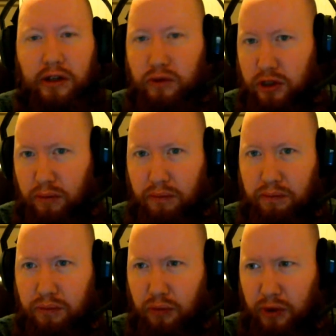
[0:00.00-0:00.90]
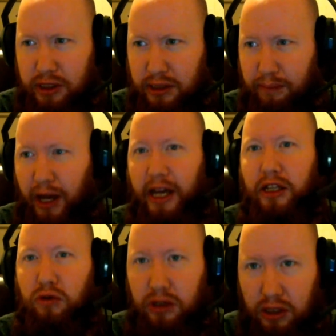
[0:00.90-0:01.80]
There was no ones to buy.
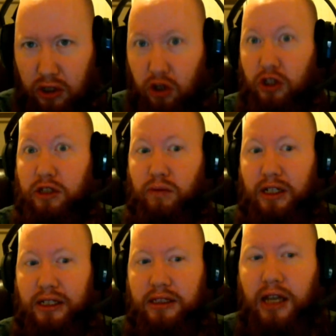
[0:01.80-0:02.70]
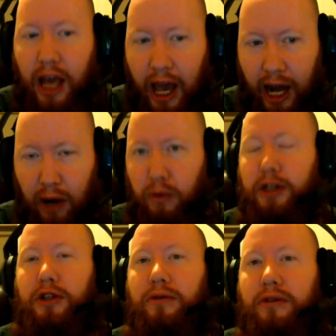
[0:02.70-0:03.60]
You can earn this one at least. And I
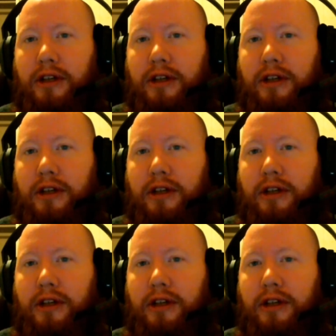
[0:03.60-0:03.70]
want to,